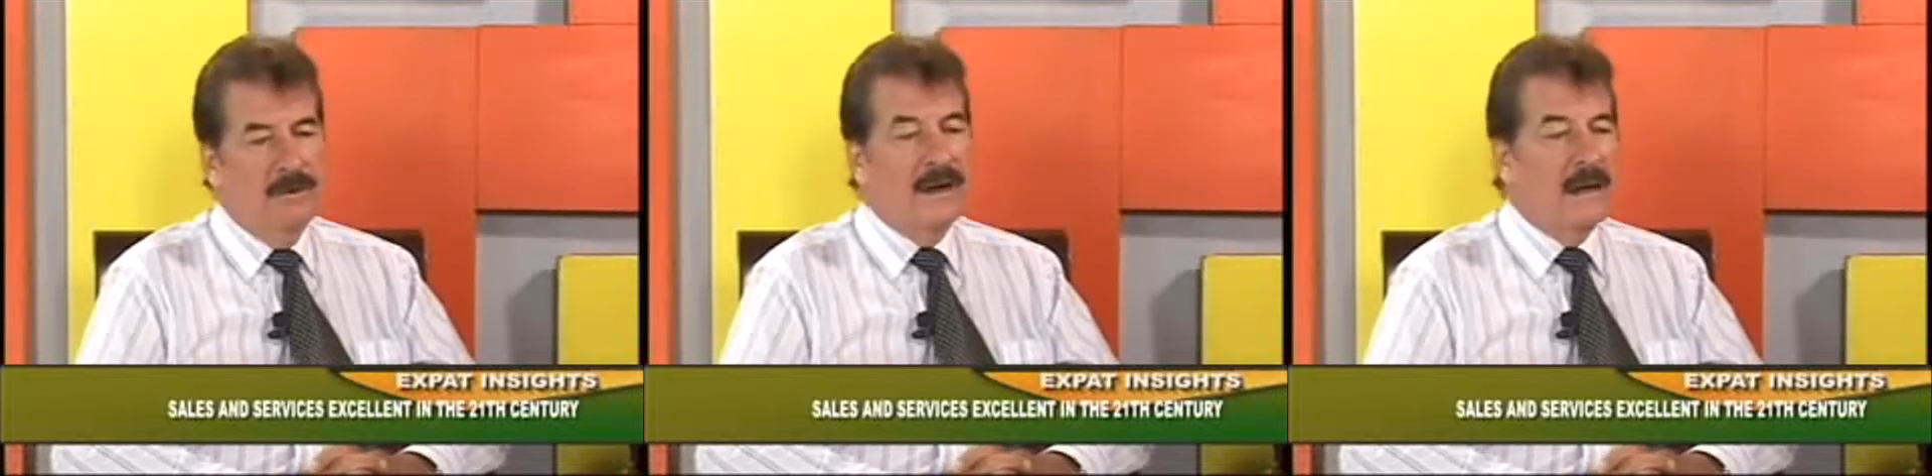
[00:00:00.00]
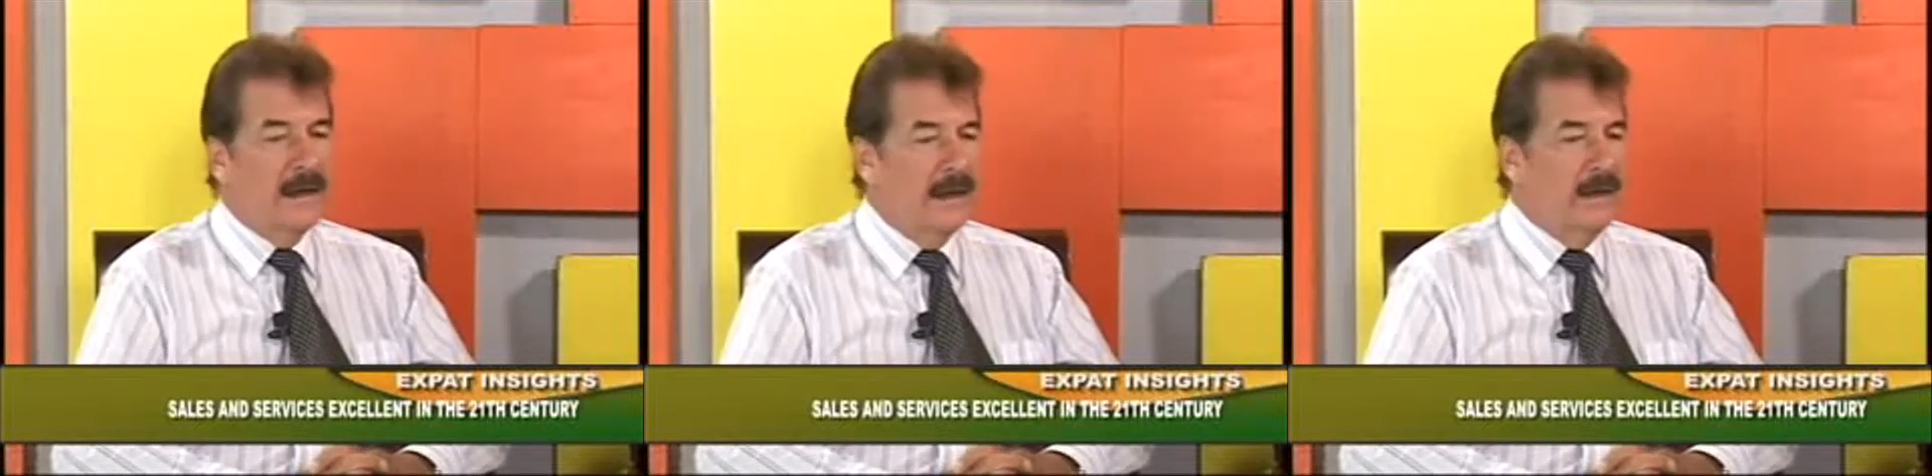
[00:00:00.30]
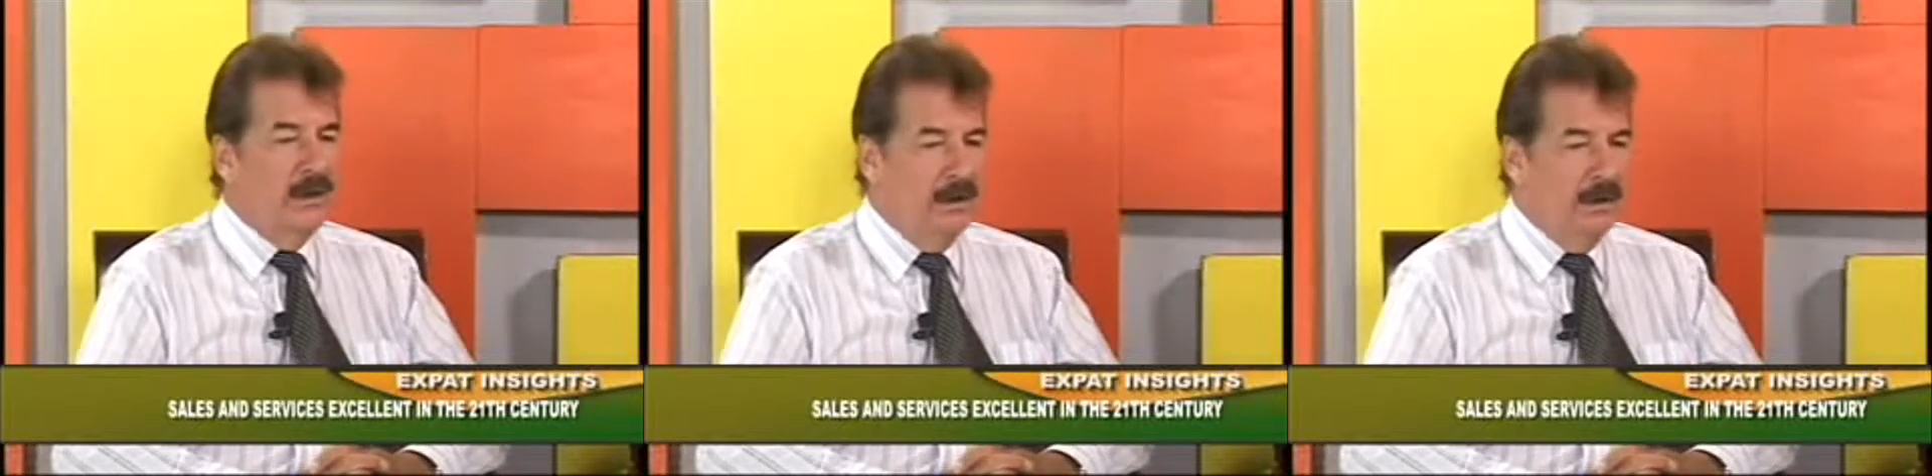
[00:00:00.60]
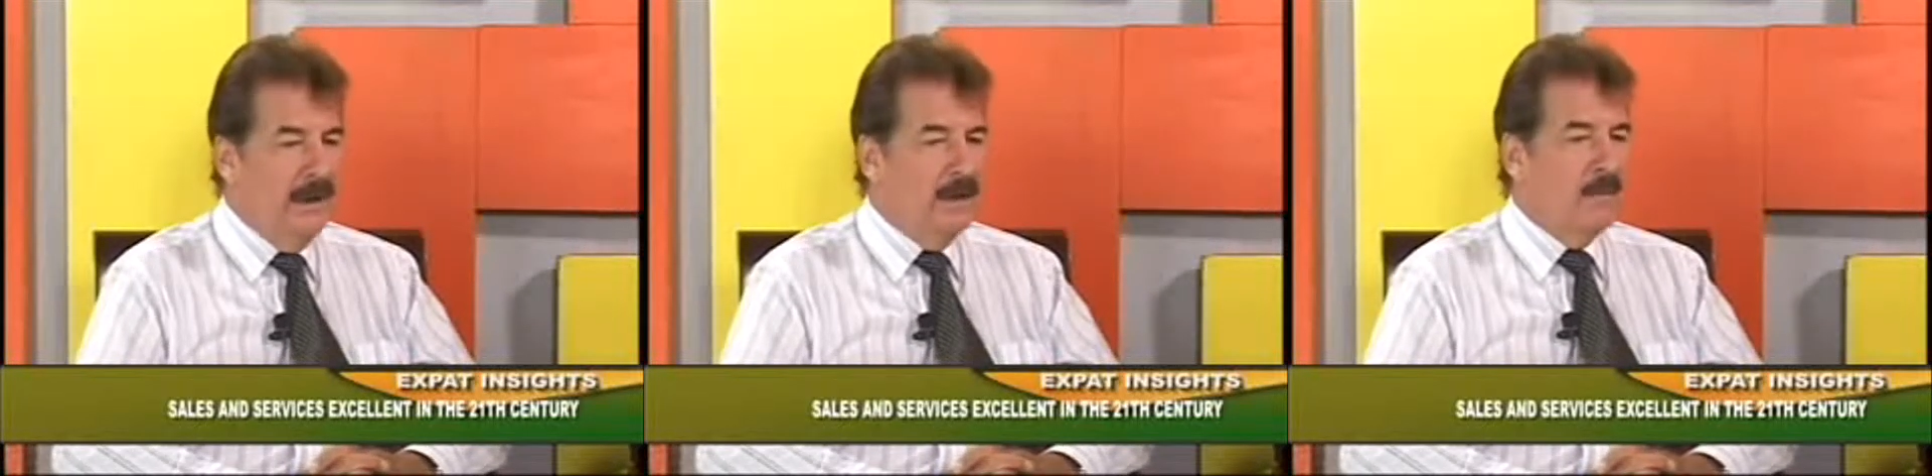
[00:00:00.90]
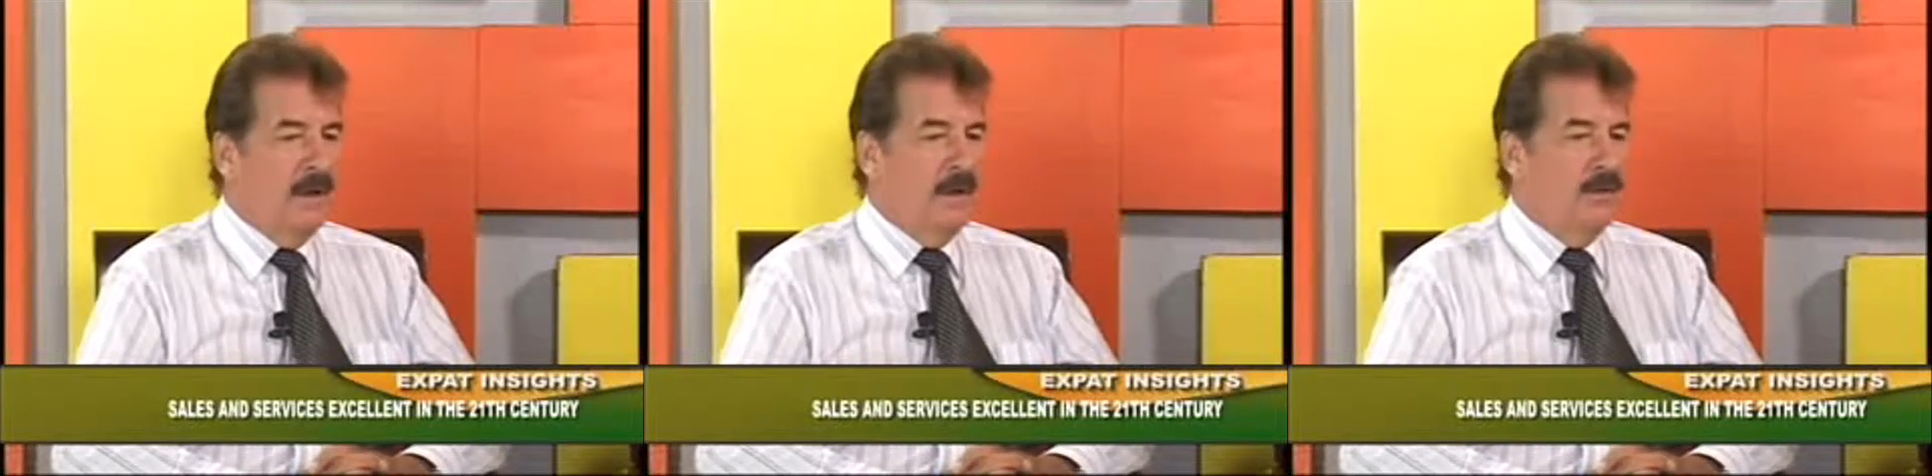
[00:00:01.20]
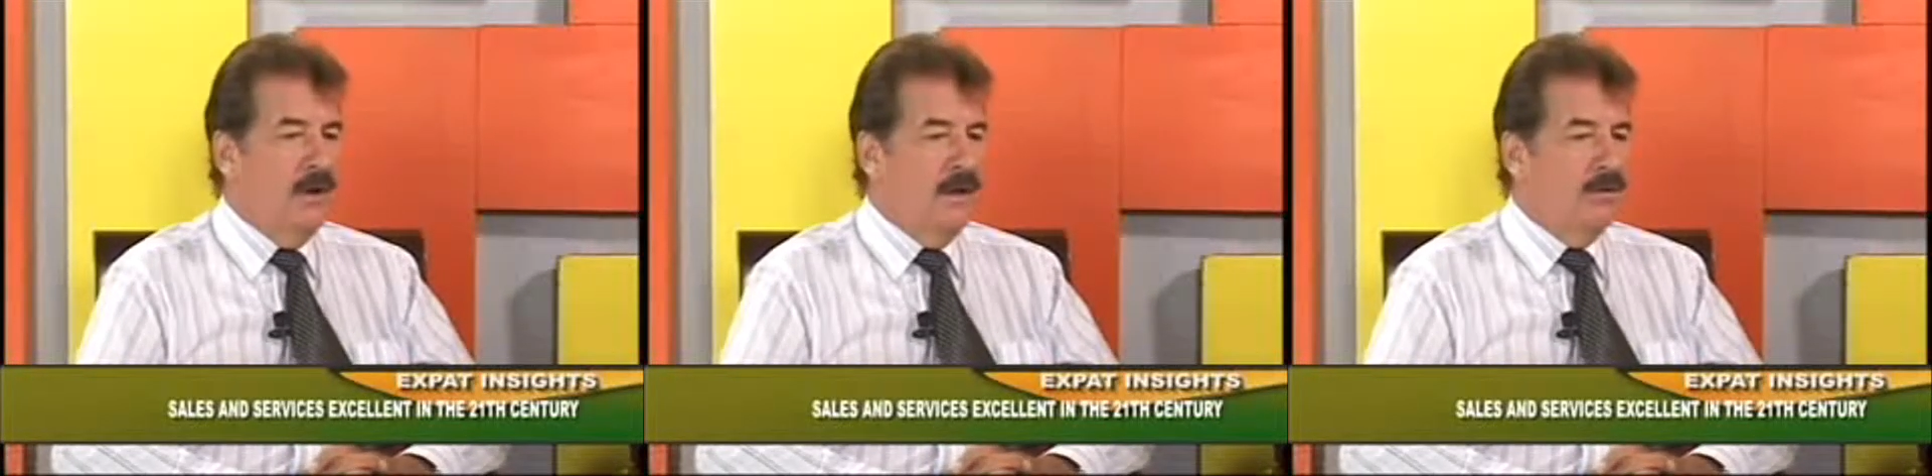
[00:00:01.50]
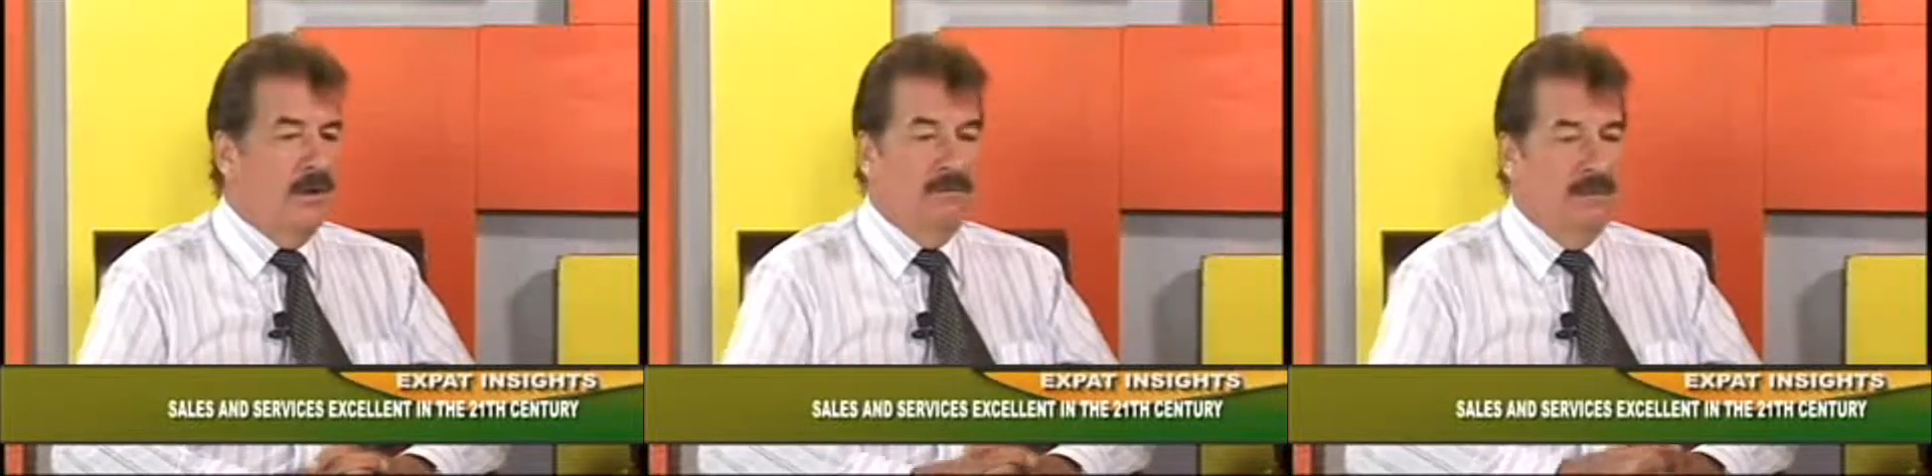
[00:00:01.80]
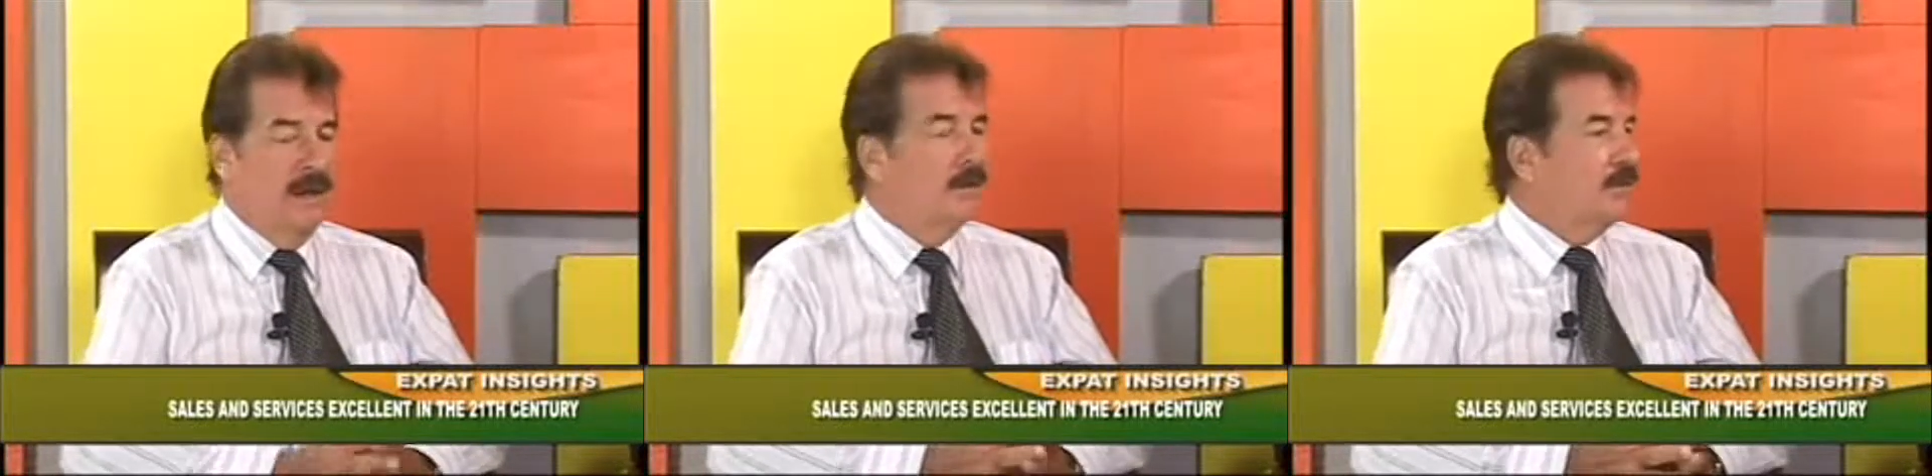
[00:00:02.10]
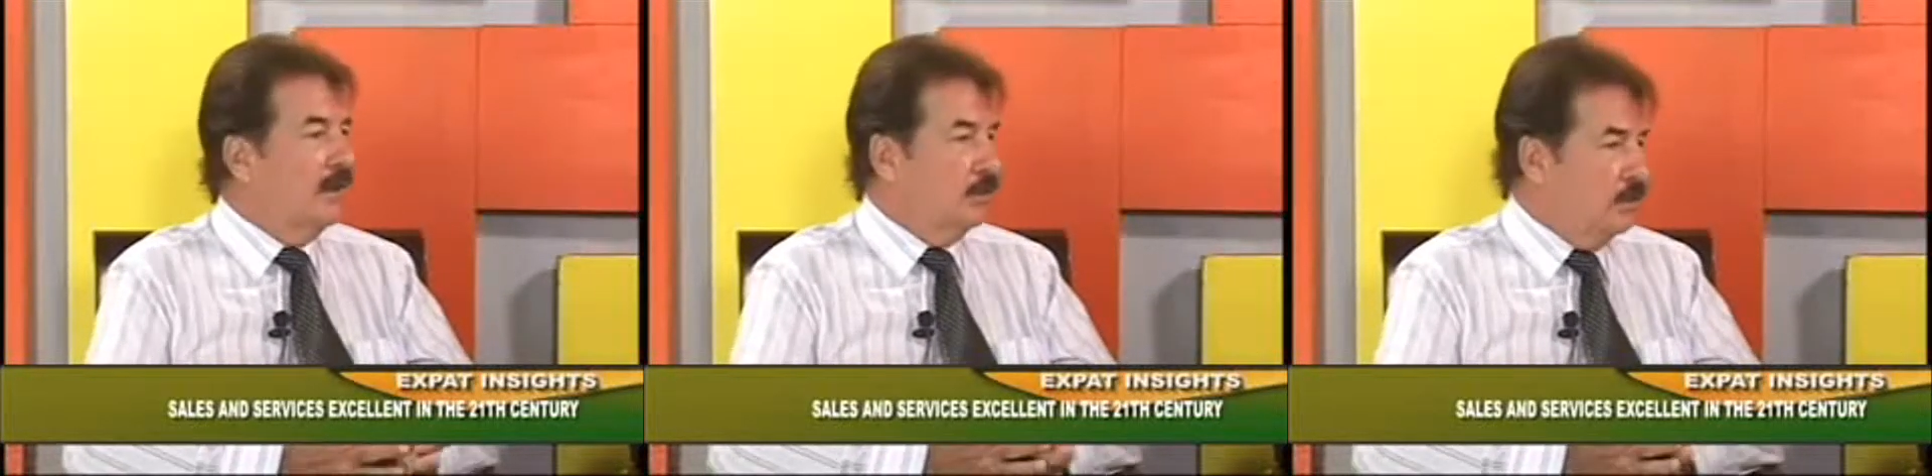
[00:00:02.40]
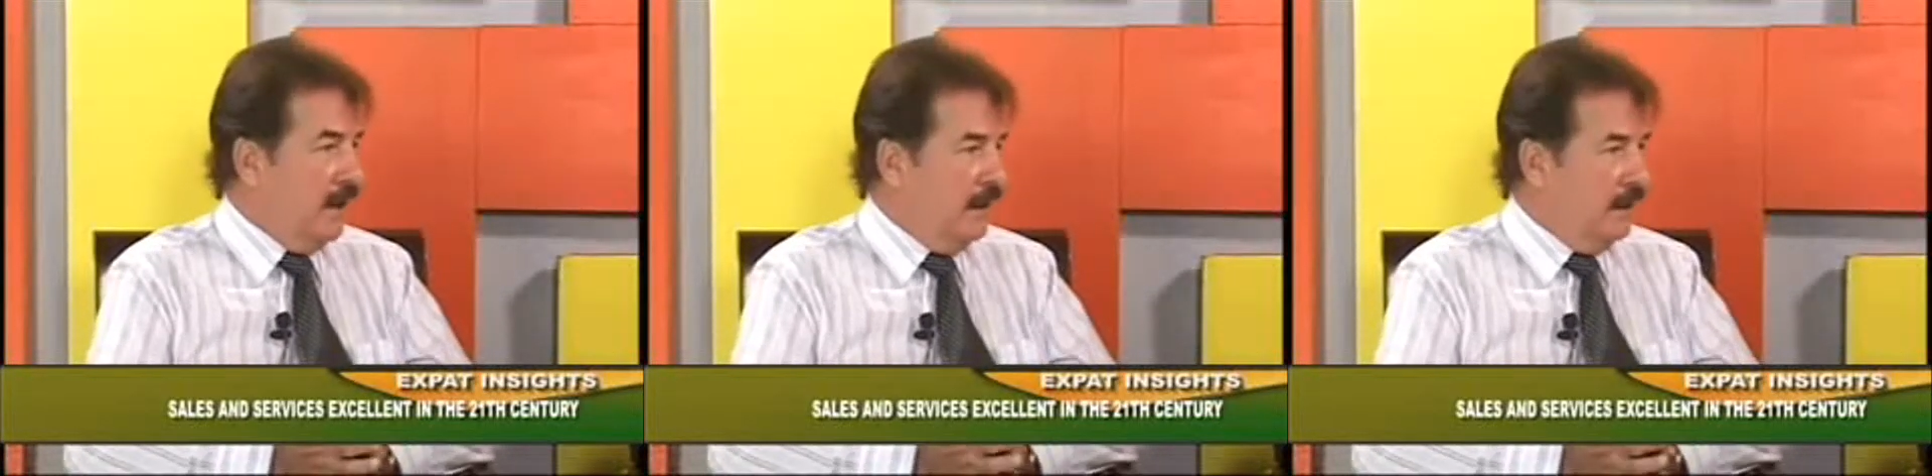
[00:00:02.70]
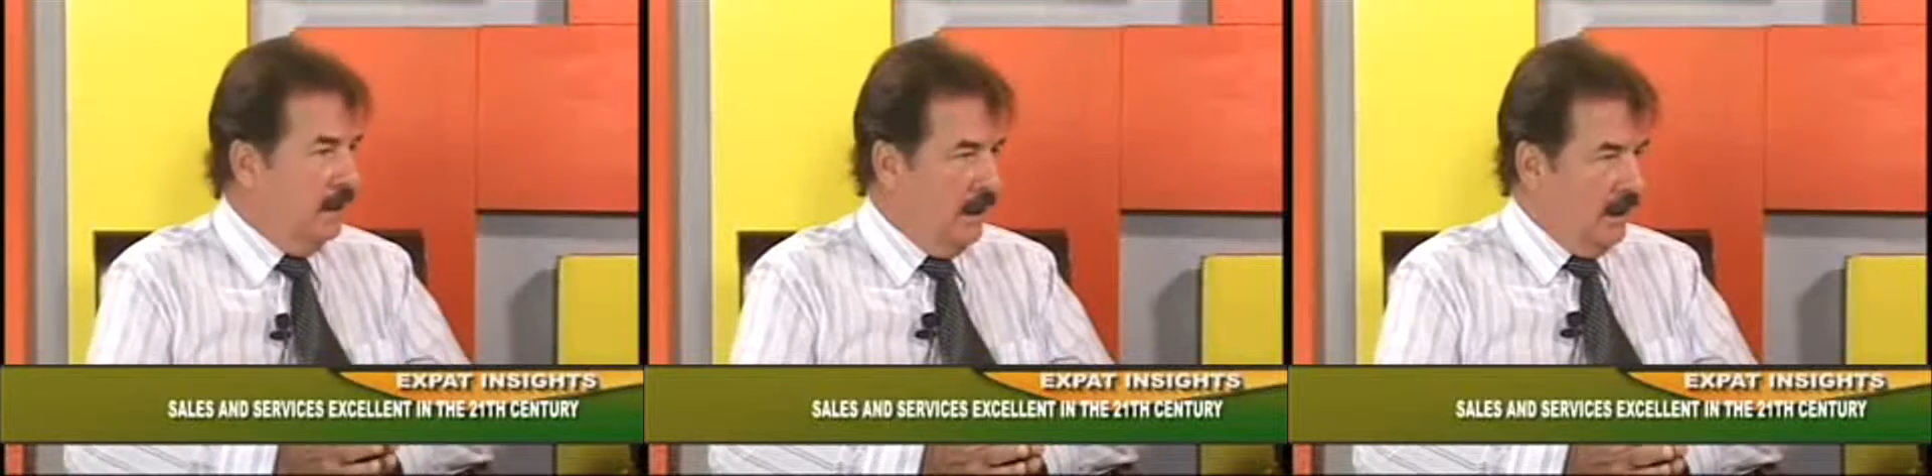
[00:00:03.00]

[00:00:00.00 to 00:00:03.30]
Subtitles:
very lucky early in my career in sales training